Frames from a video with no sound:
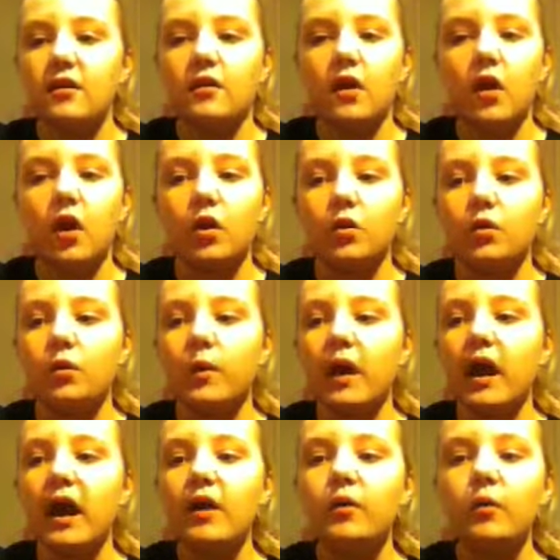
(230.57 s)
the whole
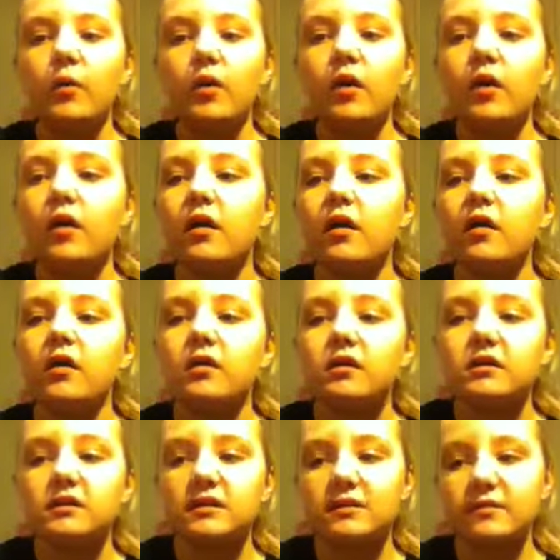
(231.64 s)
wide world.